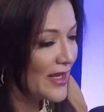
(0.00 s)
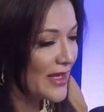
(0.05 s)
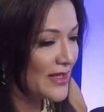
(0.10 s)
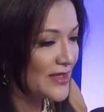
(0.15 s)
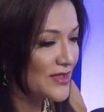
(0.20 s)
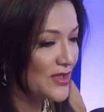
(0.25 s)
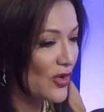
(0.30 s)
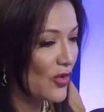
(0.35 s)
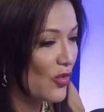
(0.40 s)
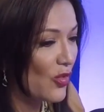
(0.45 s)

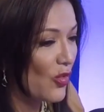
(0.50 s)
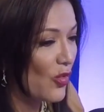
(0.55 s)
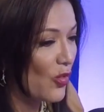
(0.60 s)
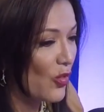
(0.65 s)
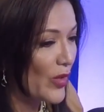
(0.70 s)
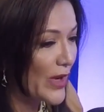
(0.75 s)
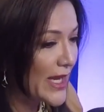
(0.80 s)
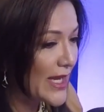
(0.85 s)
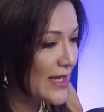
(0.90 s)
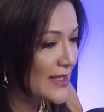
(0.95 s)
And so
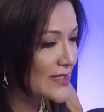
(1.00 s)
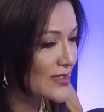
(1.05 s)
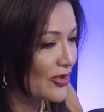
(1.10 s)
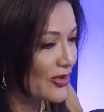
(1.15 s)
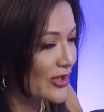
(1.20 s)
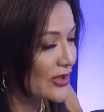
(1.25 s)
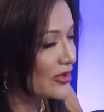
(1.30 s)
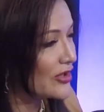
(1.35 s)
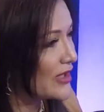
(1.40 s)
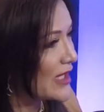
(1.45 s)
we
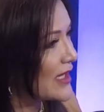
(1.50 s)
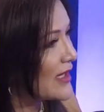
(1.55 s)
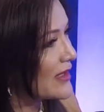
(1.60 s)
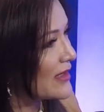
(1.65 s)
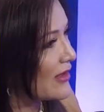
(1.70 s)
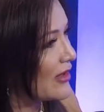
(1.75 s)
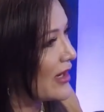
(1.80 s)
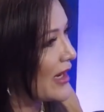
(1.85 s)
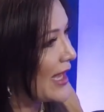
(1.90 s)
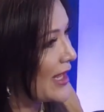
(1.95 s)
started looking
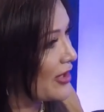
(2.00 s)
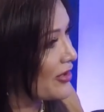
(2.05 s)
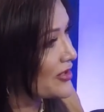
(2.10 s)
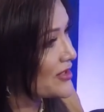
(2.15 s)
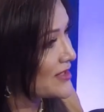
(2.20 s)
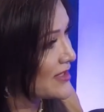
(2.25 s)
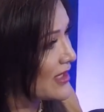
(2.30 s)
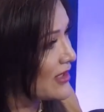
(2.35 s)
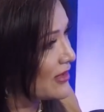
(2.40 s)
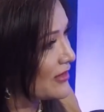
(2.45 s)
at
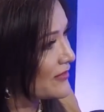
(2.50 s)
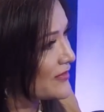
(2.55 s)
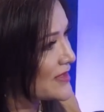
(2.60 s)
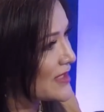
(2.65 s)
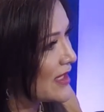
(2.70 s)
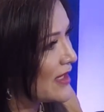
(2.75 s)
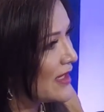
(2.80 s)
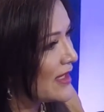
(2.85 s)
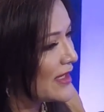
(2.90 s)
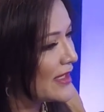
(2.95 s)

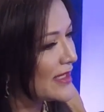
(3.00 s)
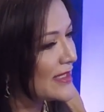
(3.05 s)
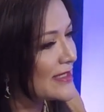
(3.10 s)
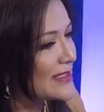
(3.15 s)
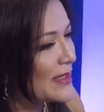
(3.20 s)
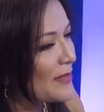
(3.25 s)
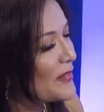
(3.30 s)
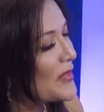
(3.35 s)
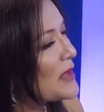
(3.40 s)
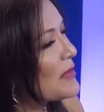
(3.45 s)
ourselves as
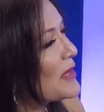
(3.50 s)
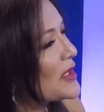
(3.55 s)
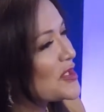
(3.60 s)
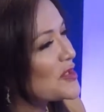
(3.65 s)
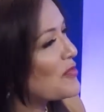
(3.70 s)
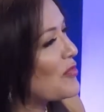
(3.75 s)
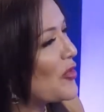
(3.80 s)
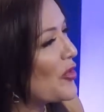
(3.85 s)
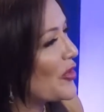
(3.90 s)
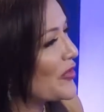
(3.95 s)
something
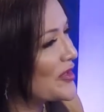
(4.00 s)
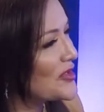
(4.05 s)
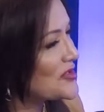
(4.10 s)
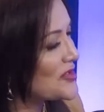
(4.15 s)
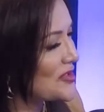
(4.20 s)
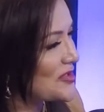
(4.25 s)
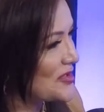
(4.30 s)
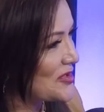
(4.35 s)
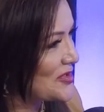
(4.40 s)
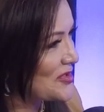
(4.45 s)
much more than
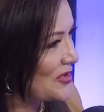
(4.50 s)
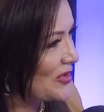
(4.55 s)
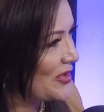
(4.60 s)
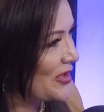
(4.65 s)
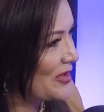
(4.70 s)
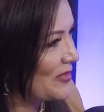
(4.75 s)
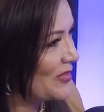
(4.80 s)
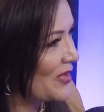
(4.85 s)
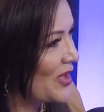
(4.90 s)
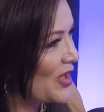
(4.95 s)
just a
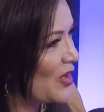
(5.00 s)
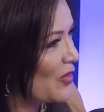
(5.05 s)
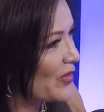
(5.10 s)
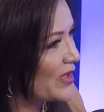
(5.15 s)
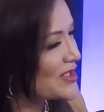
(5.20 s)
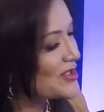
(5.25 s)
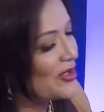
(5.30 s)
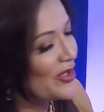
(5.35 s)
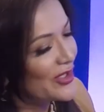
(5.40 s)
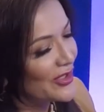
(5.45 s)
startup.
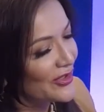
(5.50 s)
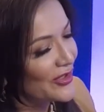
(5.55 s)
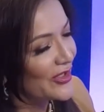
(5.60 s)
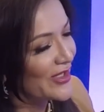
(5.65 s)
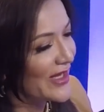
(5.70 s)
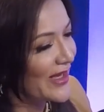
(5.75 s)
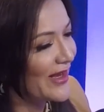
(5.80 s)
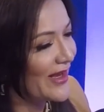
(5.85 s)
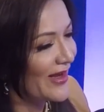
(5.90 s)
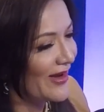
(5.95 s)
We started
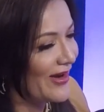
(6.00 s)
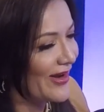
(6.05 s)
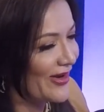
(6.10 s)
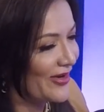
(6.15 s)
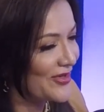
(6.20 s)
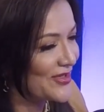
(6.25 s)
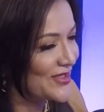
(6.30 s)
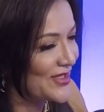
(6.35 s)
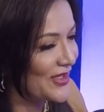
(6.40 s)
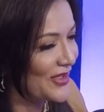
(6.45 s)
looking at
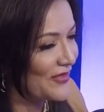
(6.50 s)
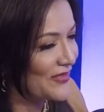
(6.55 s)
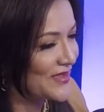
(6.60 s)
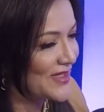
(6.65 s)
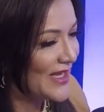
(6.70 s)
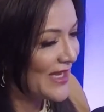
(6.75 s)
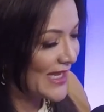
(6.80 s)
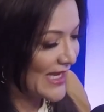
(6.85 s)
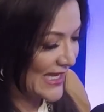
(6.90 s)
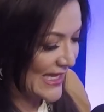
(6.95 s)

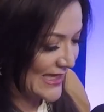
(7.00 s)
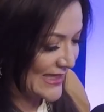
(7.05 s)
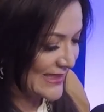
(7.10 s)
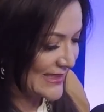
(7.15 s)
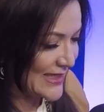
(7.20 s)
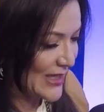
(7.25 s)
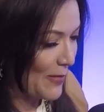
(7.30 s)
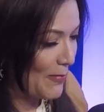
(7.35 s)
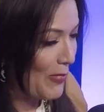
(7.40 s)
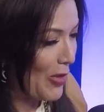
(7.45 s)
ourselves
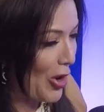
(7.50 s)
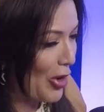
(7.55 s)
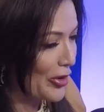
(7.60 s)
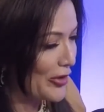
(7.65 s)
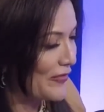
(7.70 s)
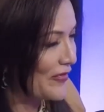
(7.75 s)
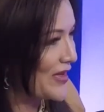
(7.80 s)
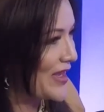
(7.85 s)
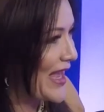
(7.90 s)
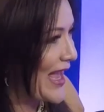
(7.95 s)
as part
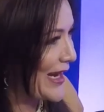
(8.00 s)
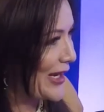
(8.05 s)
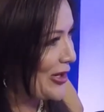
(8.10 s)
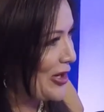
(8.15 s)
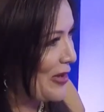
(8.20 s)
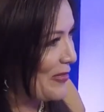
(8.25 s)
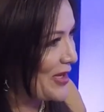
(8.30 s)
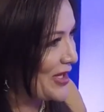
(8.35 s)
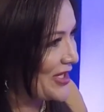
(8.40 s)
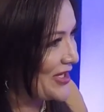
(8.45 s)
of the
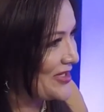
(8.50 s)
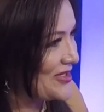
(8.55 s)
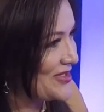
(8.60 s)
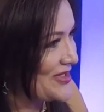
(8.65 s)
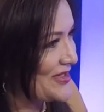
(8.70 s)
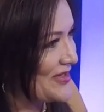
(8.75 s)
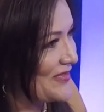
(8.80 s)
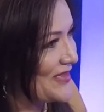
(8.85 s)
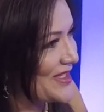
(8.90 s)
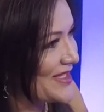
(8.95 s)
economic
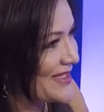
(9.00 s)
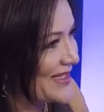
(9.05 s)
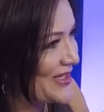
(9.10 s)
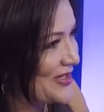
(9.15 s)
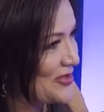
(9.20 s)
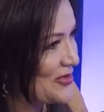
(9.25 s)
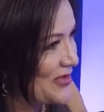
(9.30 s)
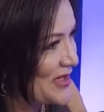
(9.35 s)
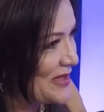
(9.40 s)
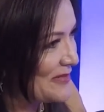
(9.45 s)
engine of this
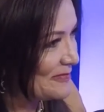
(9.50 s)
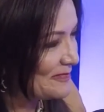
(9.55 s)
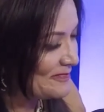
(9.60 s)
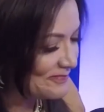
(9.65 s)
country.